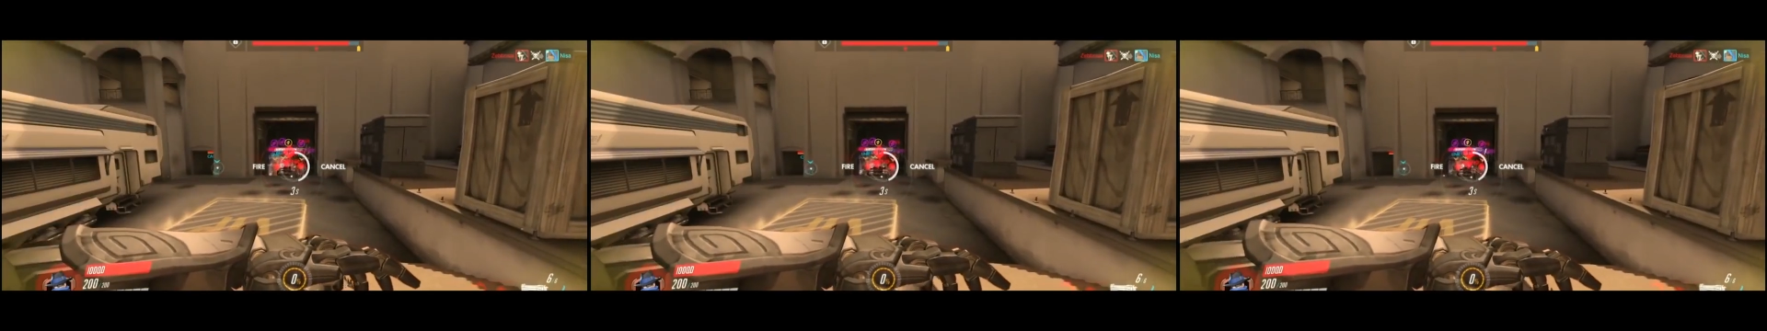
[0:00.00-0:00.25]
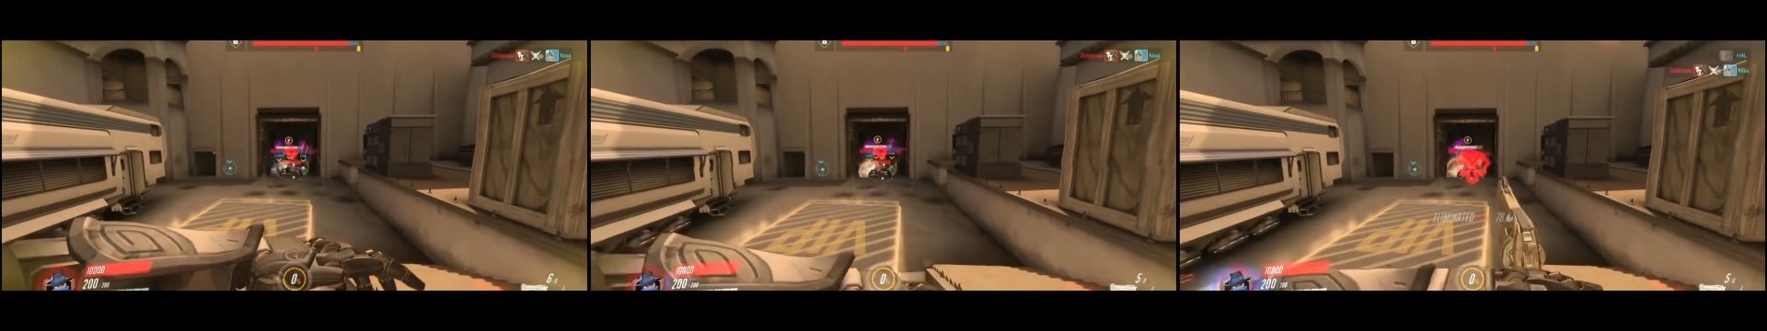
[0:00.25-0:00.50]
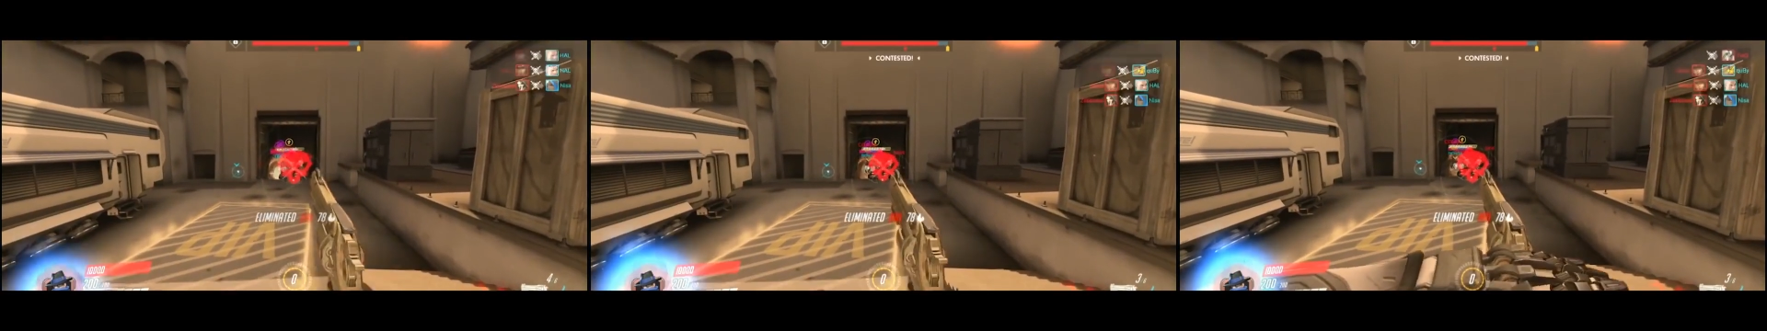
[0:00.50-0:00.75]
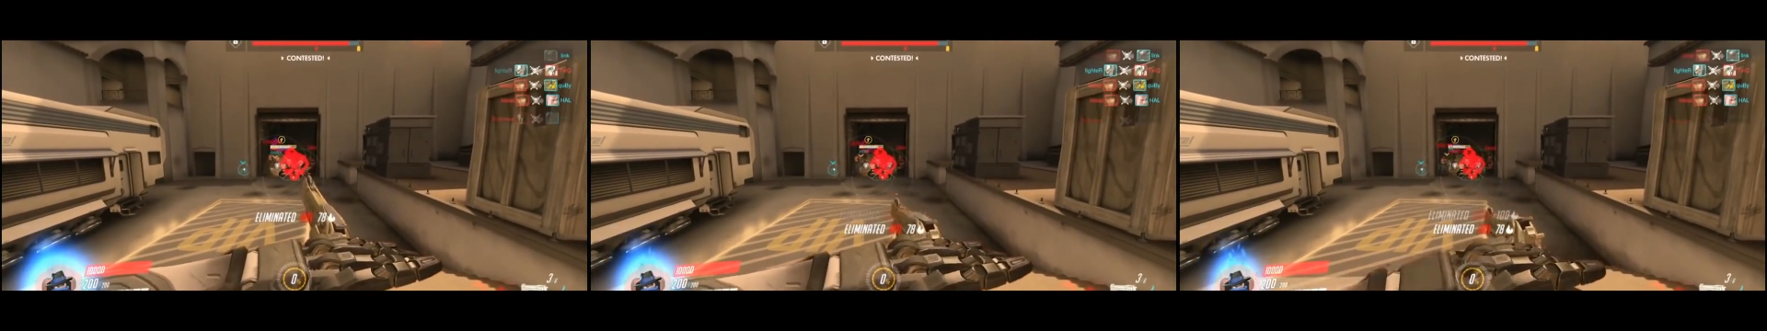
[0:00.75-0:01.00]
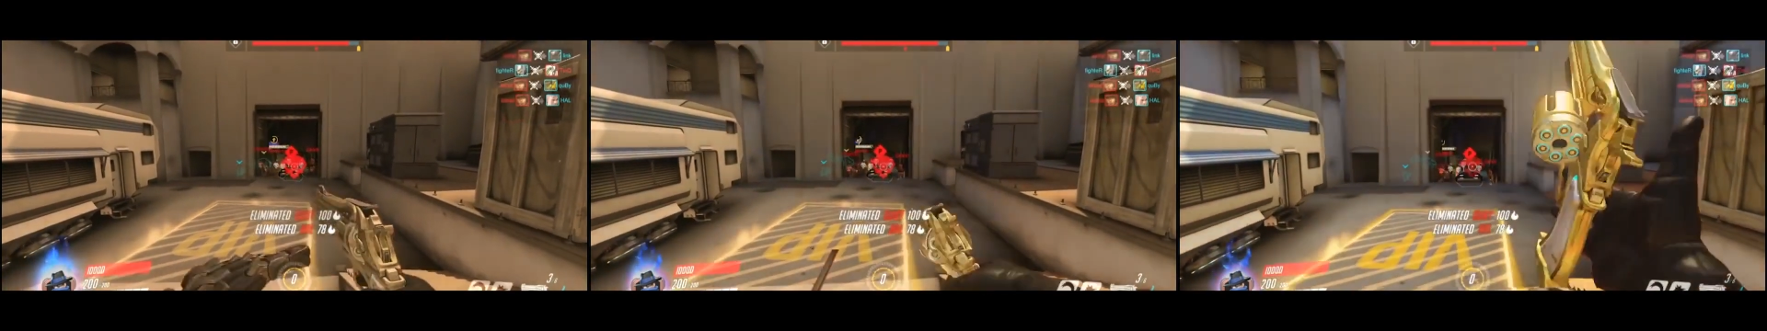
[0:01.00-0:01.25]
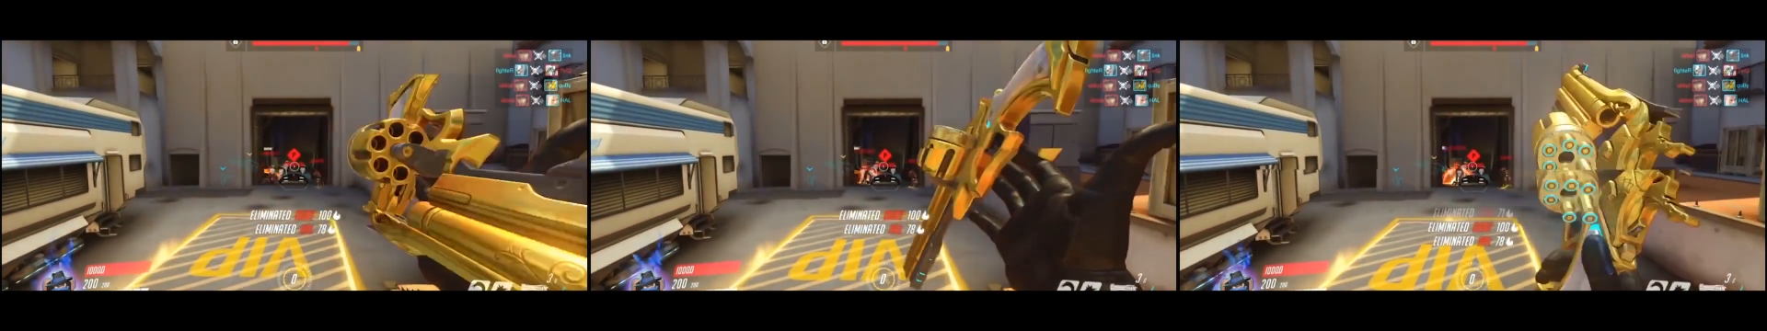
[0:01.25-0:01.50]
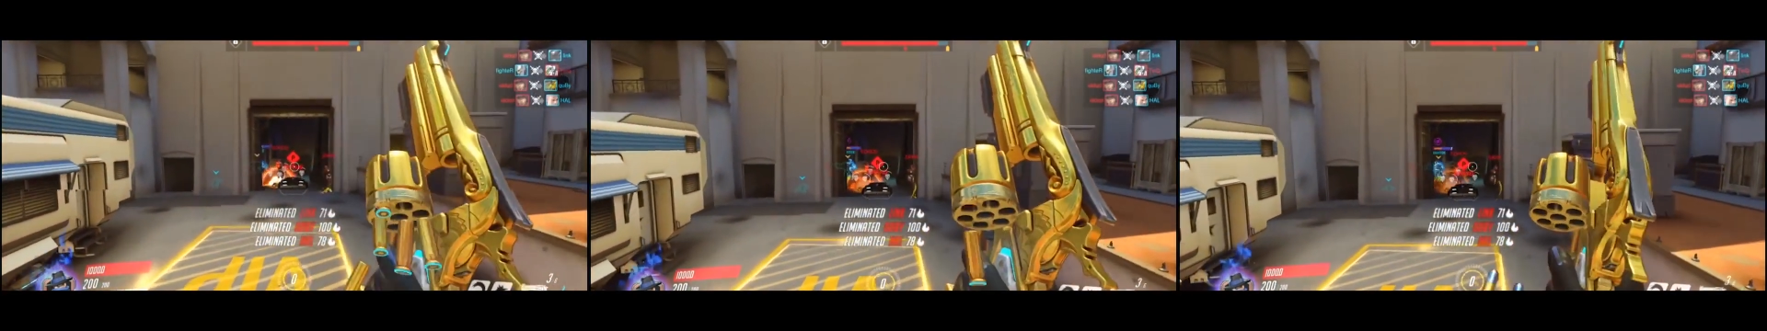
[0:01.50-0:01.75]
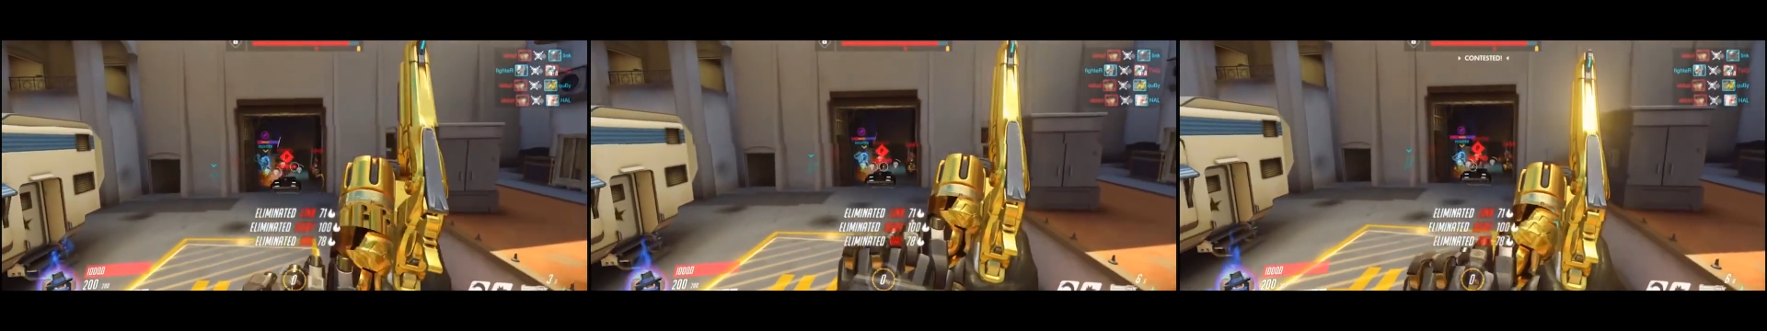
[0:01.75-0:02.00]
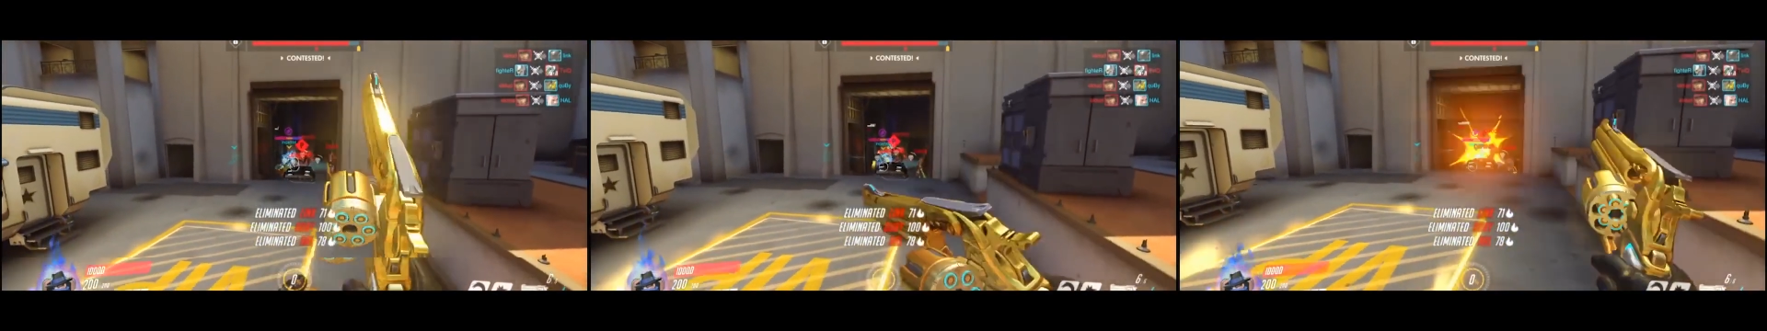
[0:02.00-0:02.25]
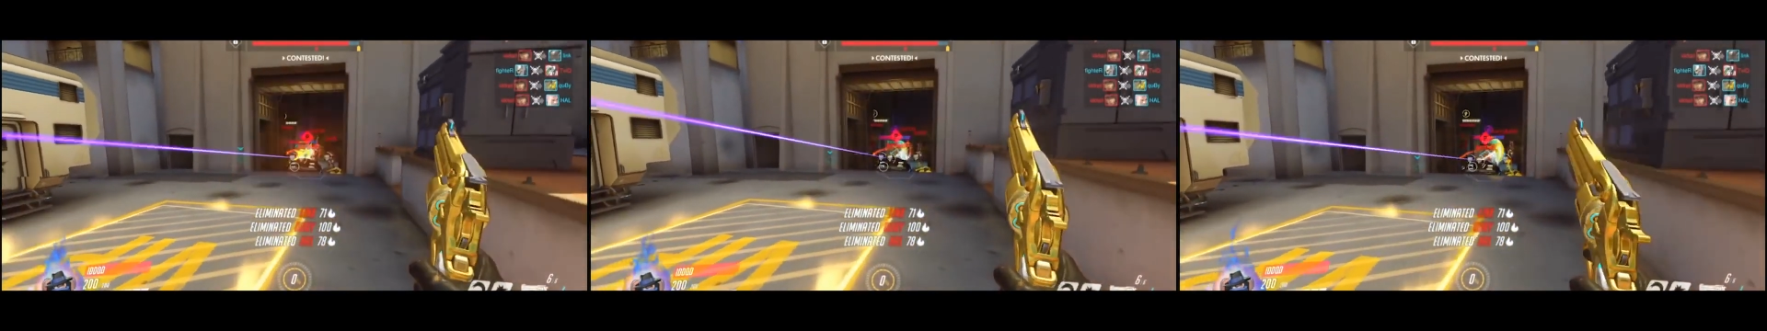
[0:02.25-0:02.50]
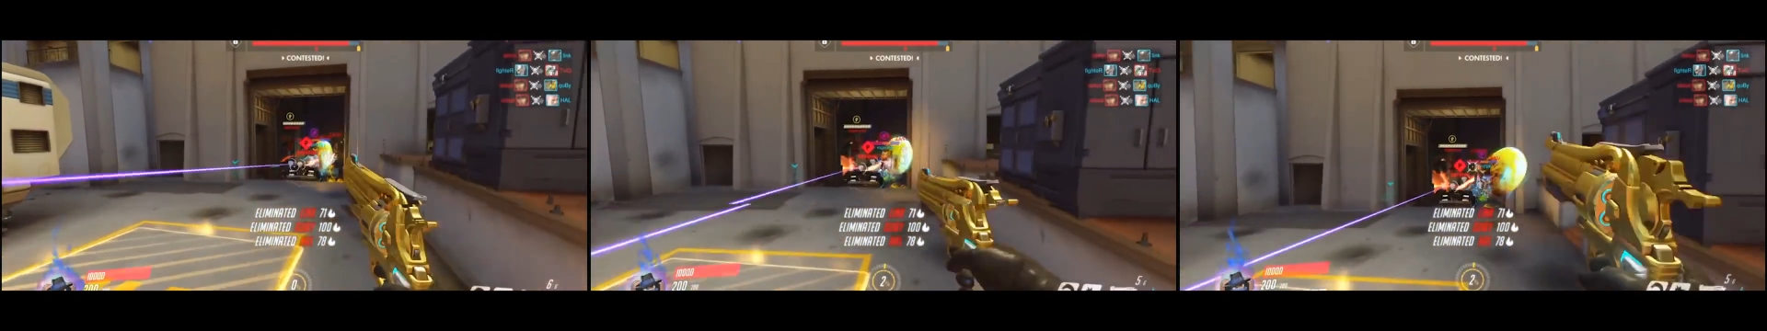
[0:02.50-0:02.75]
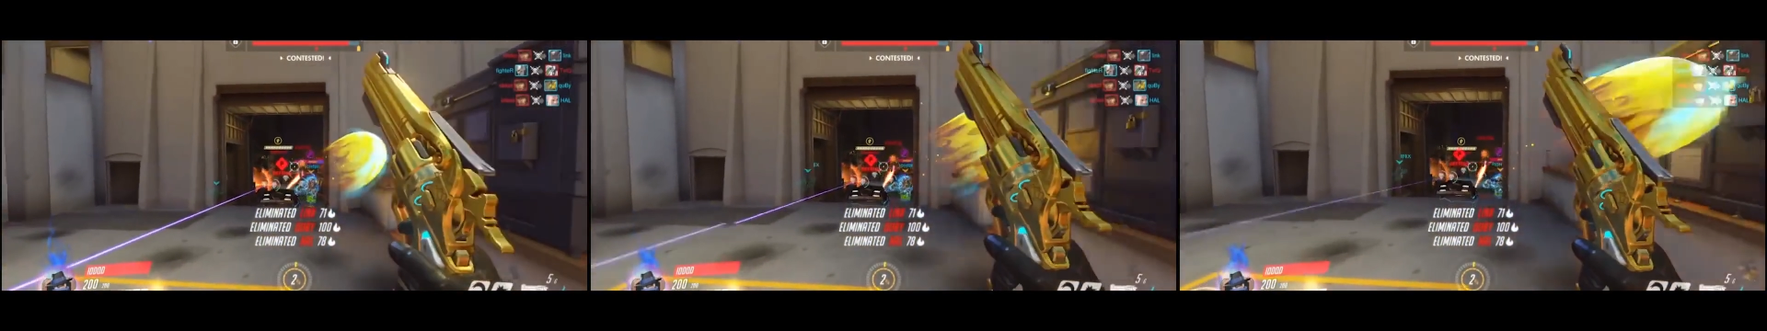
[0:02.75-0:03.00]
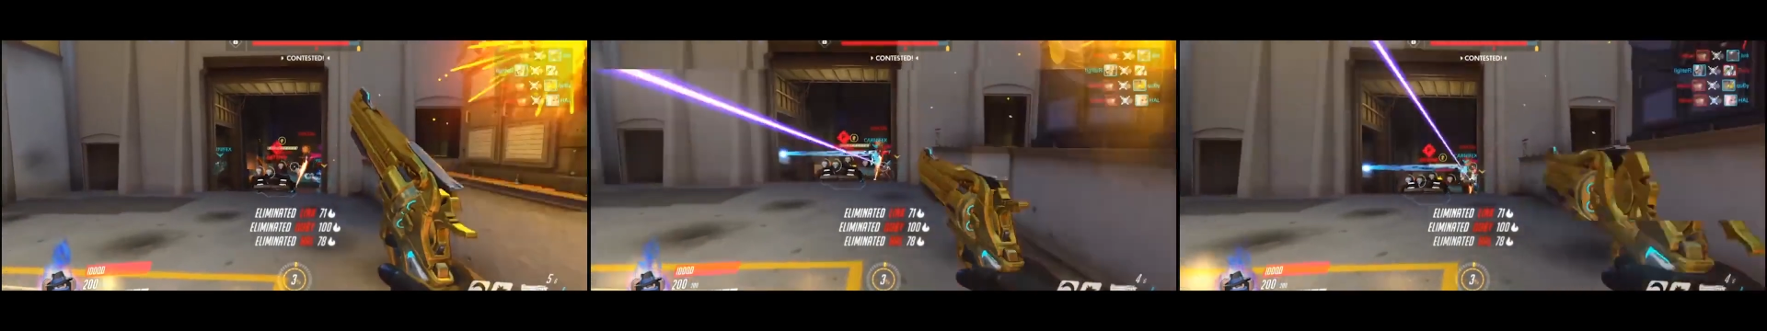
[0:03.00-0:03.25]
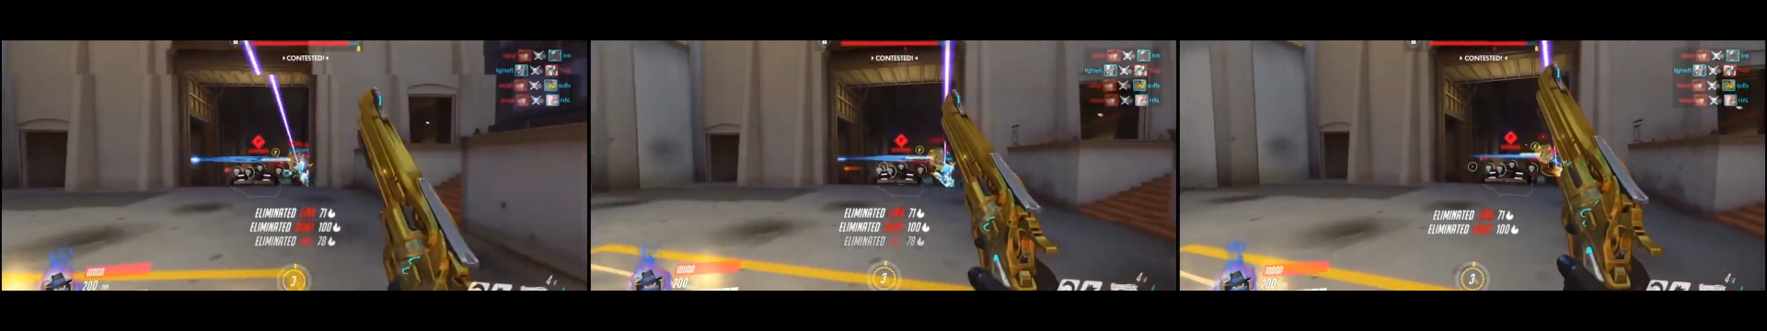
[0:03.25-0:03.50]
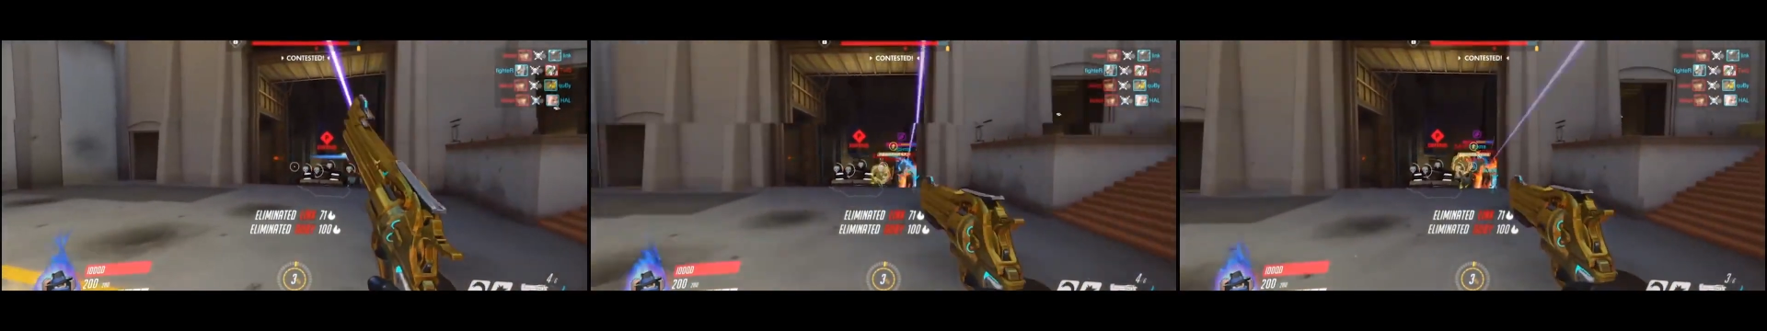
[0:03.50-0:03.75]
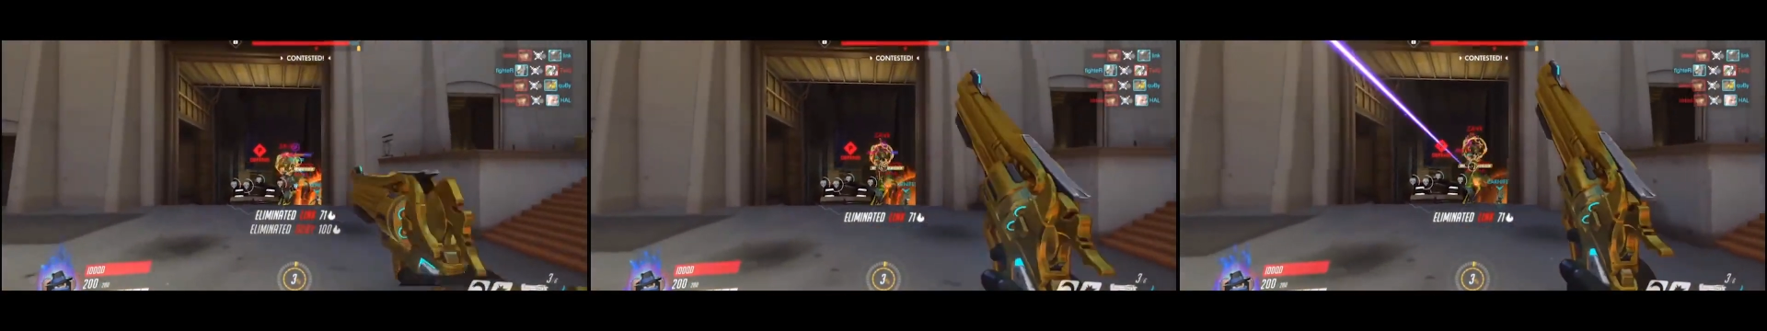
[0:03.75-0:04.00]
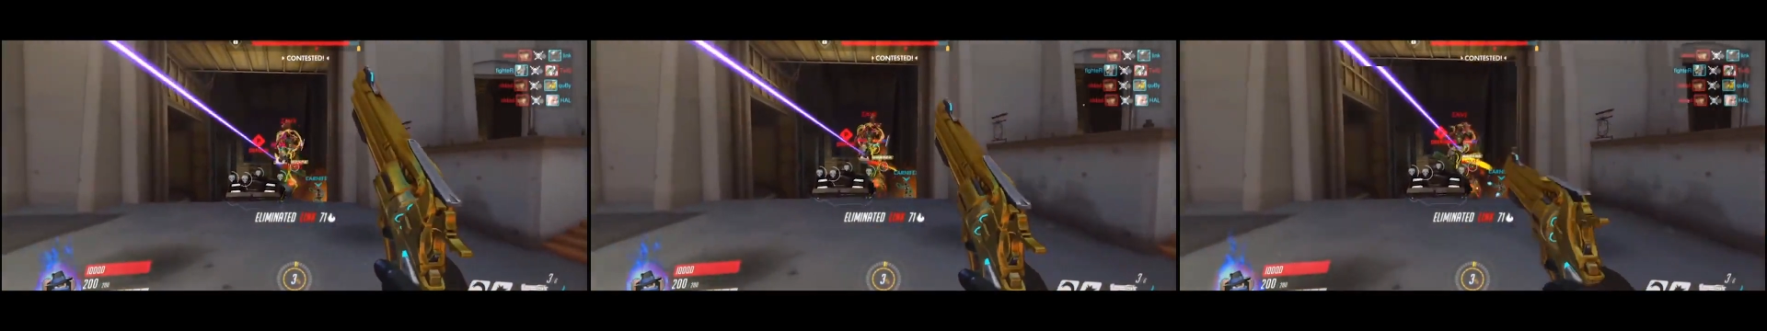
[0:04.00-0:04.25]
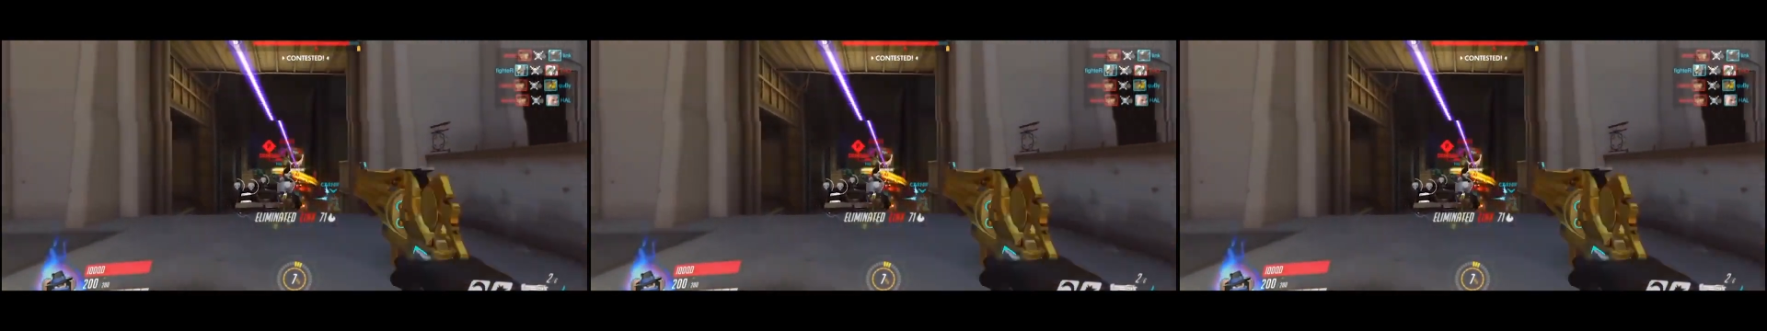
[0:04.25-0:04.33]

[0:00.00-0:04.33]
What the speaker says: (no speaker visible)